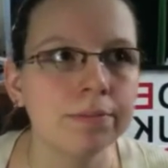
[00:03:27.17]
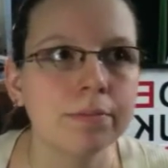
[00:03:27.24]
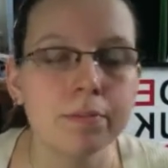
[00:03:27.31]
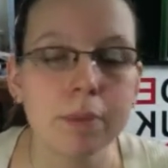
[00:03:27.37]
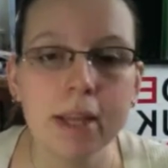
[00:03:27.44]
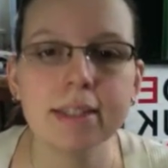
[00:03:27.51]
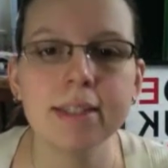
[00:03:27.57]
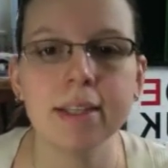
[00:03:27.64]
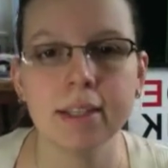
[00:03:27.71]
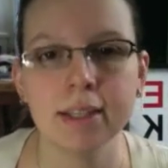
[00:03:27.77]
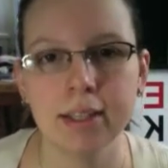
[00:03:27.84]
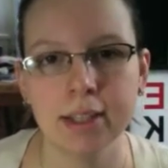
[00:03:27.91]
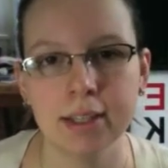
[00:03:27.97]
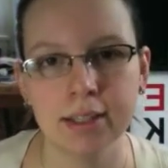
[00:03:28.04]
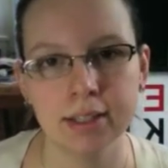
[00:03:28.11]

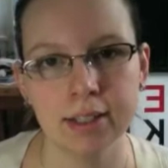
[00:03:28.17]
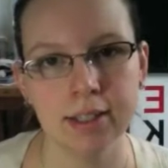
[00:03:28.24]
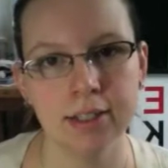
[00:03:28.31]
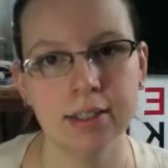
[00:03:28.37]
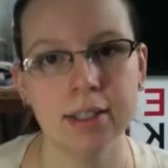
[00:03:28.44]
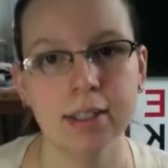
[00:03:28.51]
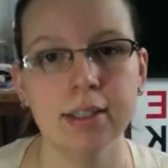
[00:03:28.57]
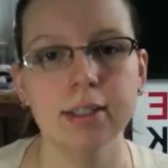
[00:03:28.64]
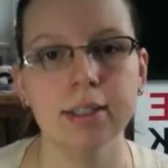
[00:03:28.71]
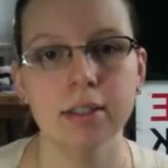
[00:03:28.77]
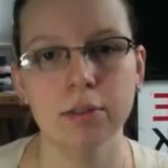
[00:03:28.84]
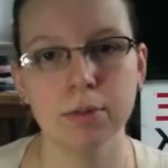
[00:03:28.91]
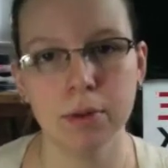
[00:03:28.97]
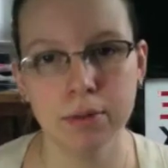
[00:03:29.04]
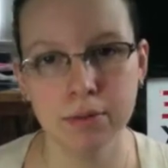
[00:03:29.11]
Basically doesn't exist,
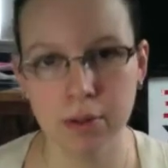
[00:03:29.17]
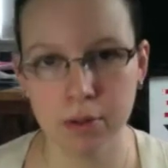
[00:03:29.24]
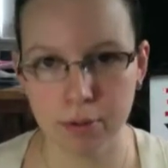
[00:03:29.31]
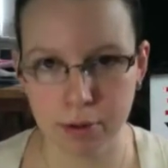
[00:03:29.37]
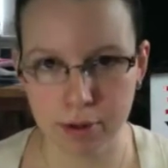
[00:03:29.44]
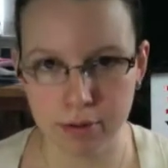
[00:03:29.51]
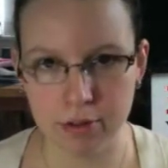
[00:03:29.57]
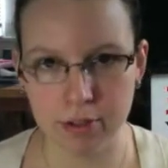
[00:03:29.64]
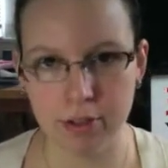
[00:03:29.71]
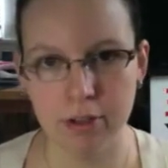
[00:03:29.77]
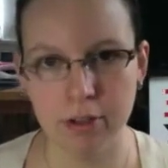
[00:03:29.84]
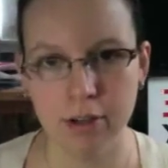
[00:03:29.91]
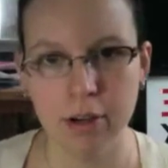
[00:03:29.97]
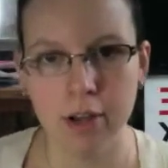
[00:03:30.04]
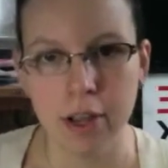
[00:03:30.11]
as one of the quotes on
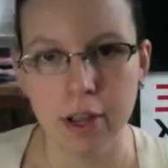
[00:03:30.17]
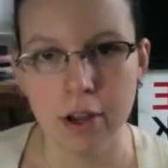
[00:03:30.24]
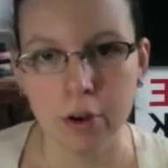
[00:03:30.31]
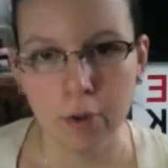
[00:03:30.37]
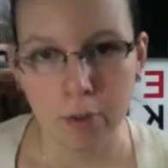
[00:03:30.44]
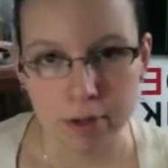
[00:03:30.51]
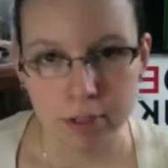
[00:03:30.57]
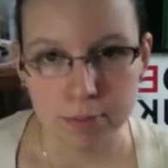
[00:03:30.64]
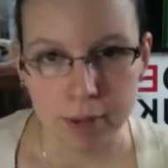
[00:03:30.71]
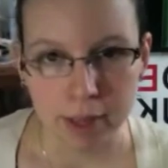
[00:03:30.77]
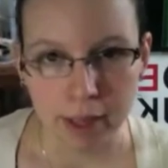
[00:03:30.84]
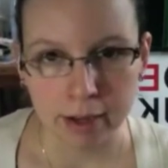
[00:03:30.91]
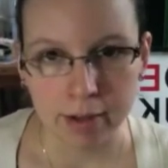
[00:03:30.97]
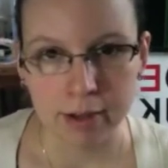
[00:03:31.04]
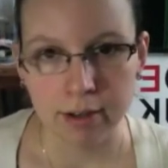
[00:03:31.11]
your course
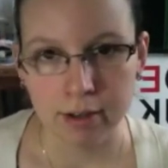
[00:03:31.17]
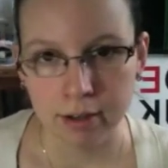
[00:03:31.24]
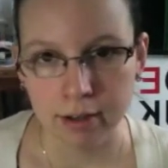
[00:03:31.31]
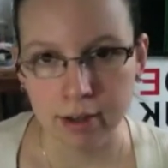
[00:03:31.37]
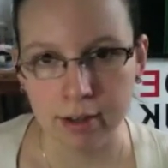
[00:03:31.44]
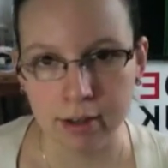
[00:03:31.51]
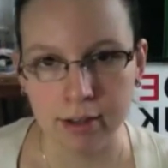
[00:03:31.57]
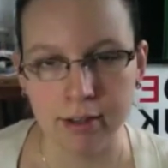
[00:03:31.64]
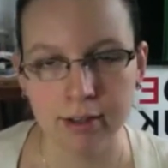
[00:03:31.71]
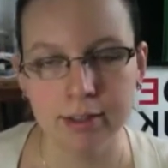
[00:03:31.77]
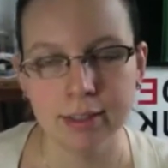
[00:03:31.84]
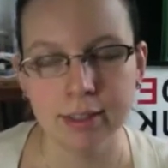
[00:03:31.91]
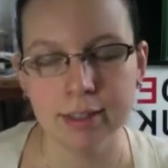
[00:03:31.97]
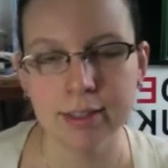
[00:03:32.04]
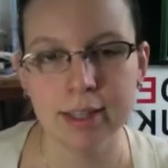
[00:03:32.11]
banner
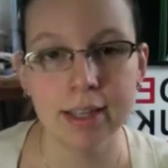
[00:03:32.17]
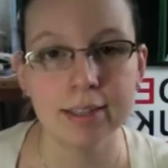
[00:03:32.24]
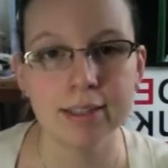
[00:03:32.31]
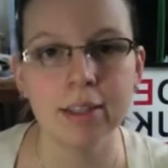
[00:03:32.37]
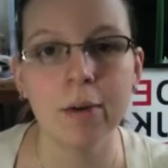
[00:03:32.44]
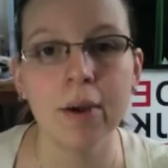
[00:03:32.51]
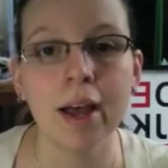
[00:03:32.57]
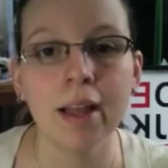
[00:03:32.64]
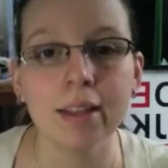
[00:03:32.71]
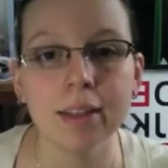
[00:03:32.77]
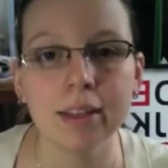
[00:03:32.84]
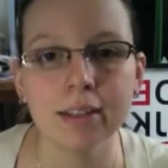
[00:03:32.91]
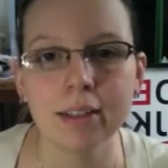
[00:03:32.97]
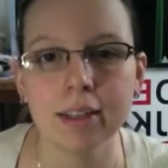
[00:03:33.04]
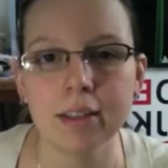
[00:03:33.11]
says so
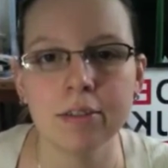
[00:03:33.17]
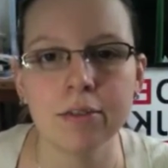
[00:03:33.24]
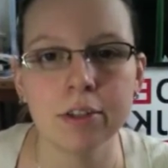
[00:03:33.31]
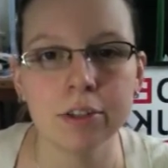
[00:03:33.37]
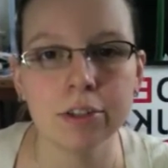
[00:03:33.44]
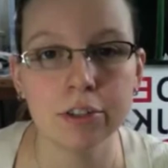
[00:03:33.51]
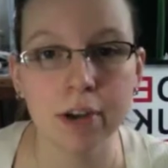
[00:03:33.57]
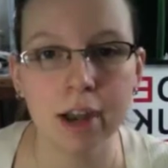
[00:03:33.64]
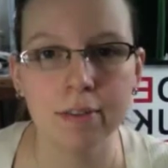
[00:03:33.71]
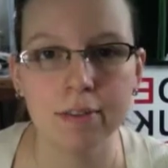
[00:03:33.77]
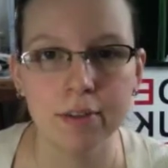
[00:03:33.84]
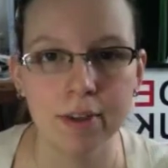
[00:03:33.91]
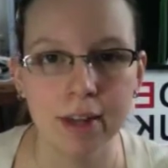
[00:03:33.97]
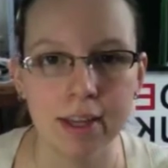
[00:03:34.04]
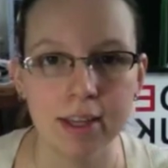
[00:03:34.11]
elegantly. The first draft
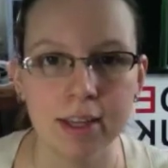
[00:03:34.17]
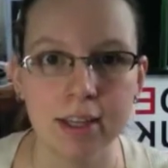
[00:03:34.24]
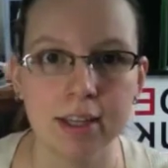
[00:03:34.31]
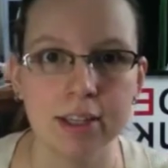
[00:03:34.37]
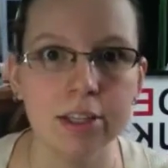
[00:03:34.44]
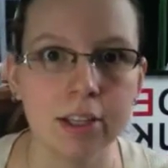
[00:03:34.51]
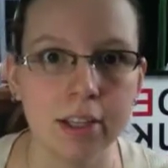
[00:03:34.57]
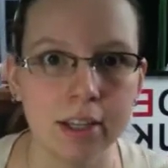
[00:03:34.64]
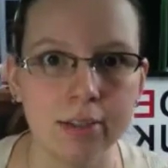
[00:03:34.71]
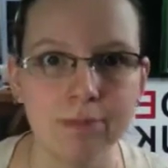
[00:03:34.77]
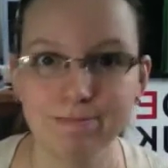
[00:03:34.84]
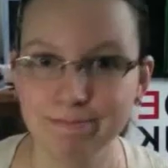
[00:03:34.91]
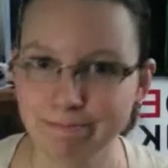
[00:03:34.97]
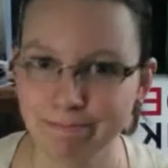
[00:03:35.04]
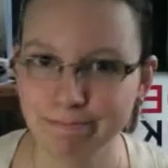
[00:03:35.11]
of anything is shit,
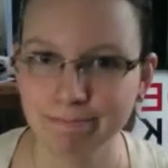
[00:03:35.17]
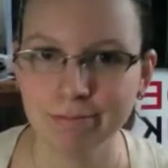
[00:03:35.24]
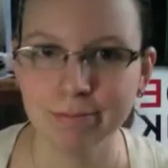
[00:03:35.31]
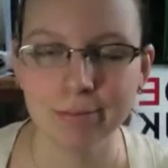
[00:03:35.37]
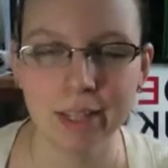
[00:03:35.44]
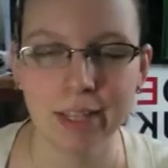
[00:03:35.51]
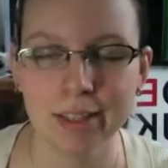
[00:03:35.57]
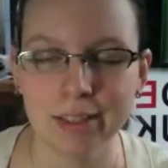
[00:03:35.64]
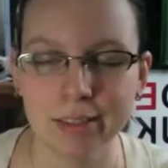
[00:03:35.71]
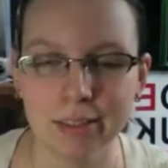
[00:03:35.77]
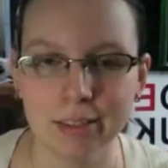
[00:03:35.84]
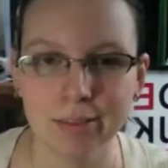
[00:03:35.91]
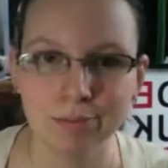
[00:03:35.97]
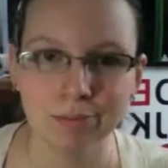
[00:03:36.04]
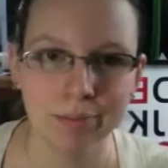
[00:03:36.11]

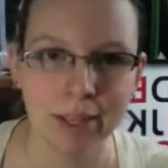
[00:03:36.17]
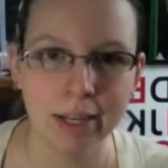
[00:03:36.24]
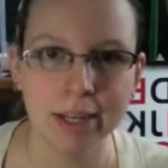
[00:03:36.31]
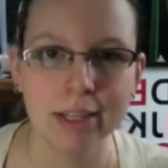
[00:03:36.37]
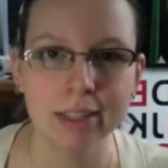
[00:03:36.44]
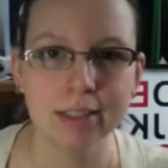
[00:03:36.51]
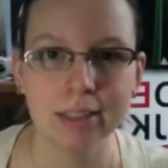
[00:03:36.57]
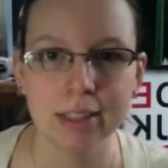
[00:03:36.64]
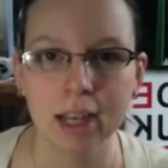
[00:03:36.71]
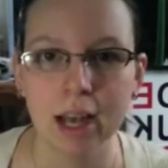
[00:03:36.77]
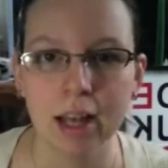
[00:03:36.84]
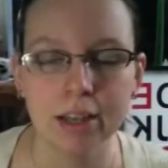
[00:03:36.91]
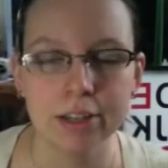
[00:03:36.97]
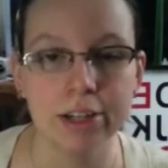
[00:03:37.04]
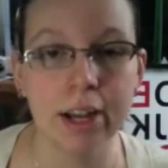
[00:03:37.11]
because it is. In
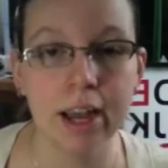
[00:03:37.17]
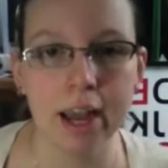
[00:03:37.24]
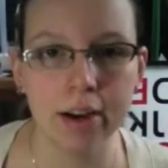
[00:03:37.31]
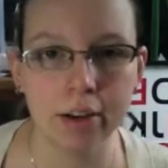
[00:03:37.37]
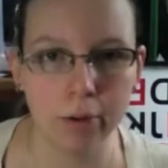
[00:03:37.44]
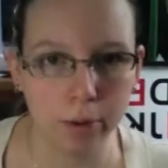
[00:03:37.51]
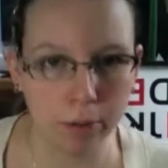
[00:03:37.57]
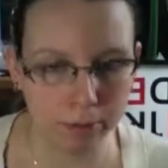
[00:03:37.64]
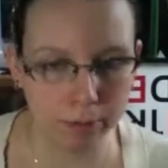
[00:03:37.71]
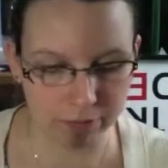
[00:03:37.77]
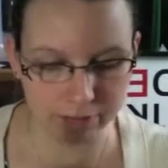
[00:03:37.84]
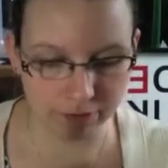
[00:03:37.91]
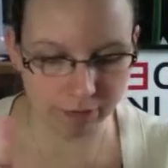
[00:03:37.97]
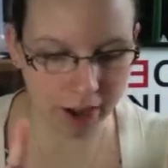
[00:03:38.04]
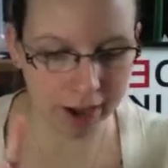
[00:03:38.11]
college, I had a whole
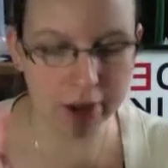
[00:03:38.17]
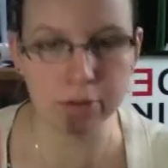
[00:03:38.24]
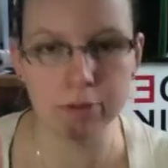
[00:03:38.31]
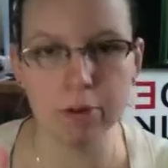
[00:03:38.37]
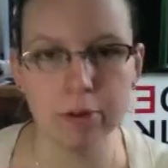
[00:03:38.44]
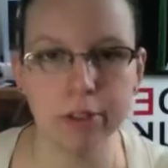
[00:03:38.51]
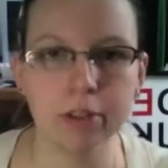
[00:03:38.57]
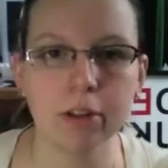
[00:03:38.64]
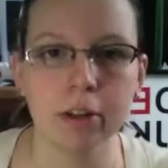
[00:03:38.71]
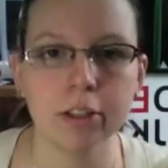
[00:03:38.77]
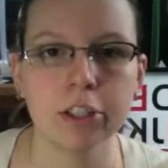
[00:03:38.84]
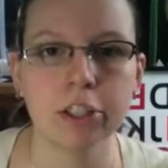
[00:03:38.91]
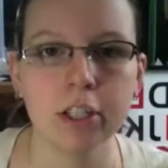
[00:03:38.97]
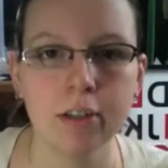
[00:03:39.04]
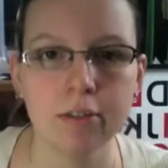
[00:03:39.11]
file folder called
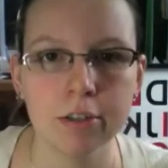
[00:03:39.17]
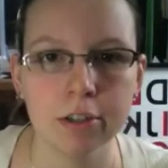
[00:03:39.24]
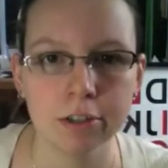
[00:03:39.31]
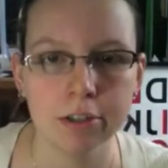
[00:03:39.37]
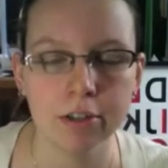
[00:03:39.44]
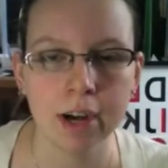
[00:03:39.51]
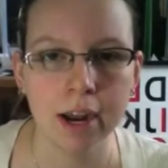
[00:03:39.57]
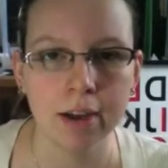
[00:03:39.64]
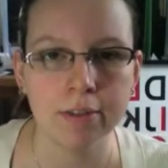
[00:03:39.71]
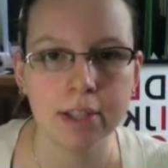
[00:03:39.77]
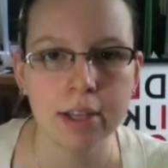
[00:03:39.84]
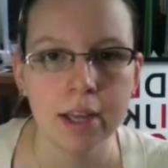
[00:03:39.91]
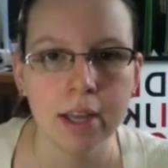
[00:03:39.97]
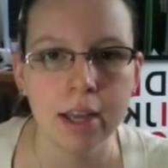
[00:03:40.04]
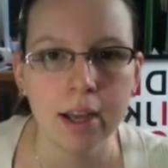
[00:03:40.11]
shitty first drafts,
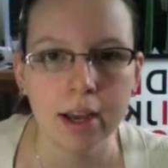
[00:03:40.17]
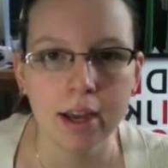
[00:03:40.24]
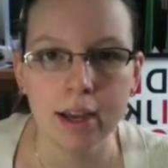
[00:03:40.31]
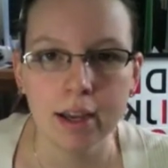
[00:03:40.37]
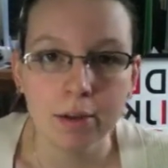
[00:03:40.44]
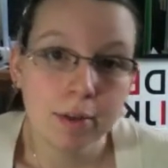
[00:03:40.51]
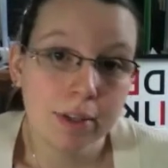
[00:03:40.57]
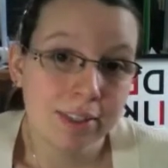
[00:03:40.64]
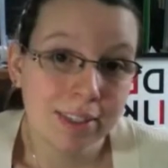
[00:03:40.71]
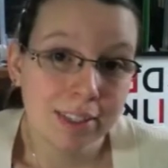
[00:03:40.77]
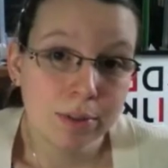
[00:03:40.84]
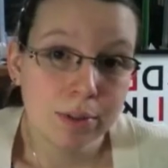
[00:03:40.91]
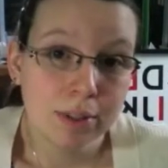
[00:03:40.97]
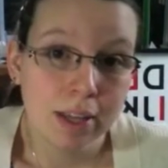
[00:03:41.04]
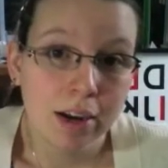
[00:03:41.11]
because
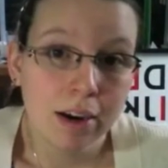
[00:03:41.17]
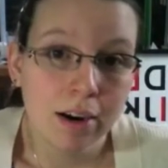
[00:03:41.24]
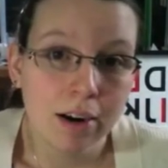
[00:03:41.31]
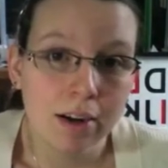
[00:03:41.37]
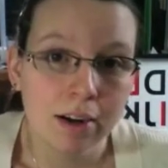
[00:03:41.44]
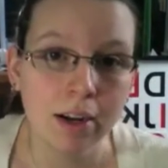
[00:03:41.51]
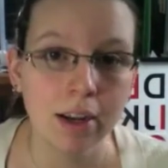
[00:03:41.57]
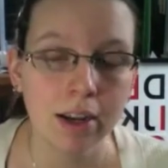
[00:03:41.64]
that's what they are.